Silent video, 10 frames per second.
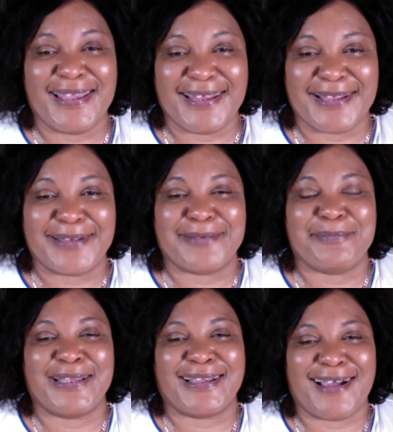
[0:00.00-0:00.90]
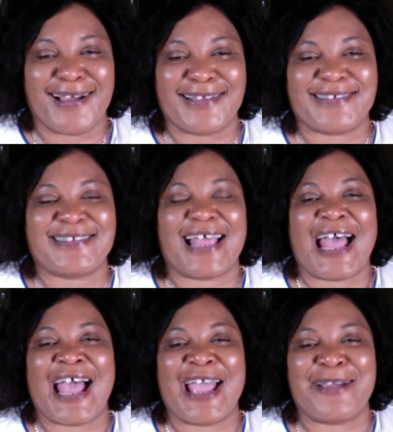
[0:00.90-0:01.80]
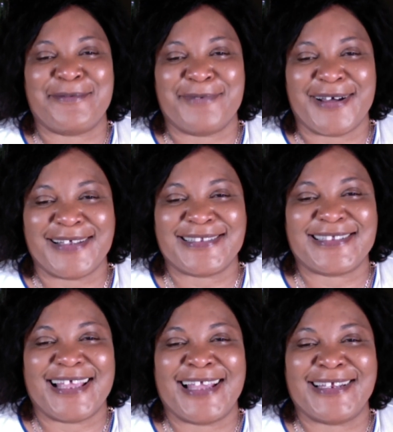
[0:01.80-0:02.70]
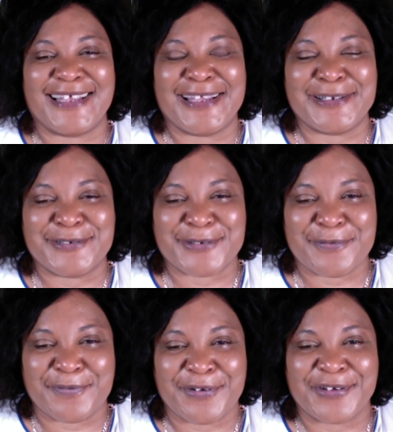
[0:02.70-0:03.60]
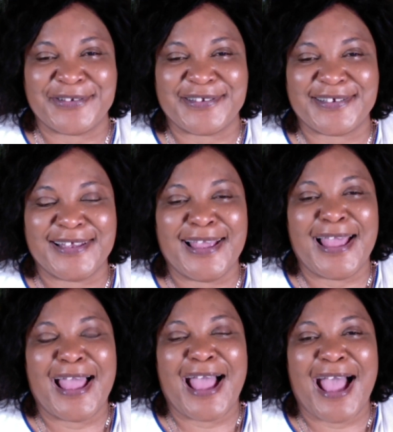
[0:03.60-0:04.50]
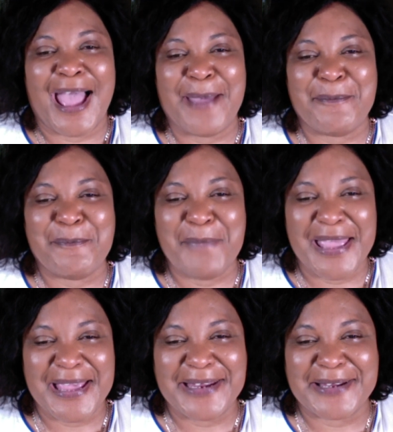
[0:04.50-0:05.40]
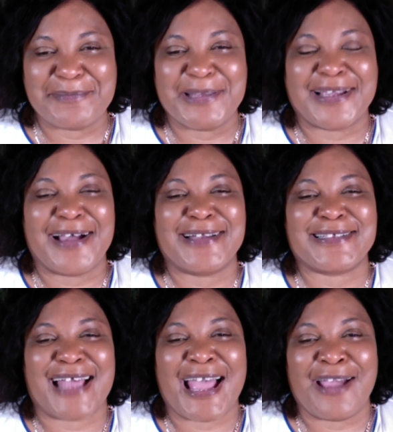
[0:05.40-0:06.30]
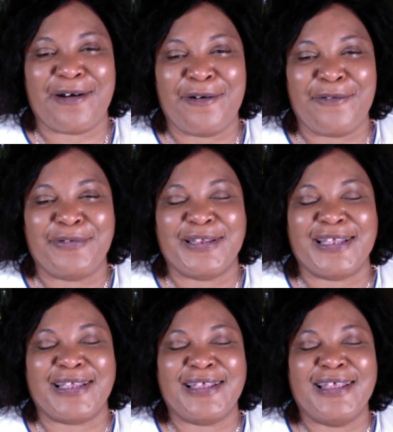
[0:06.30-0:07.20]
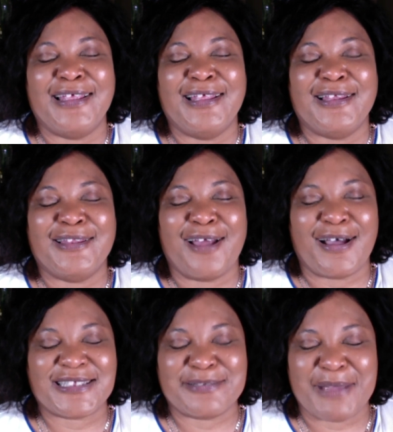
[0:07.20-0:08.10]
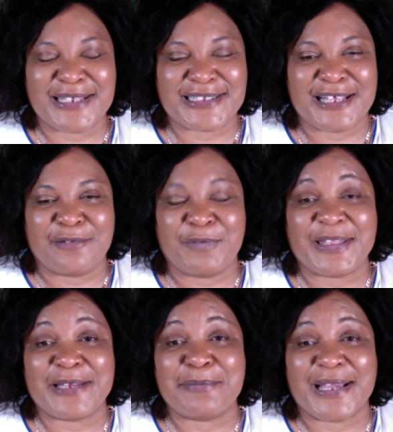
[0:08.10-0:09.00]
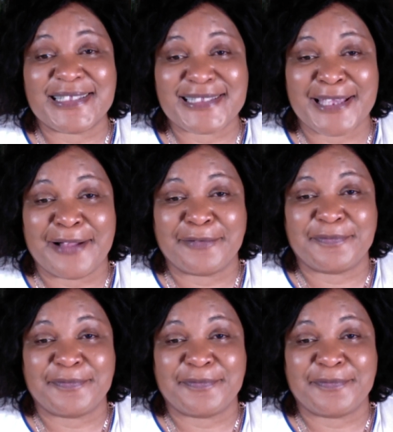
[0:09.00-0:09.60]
it because I was an introvert. I made it because I only lost myself within myself.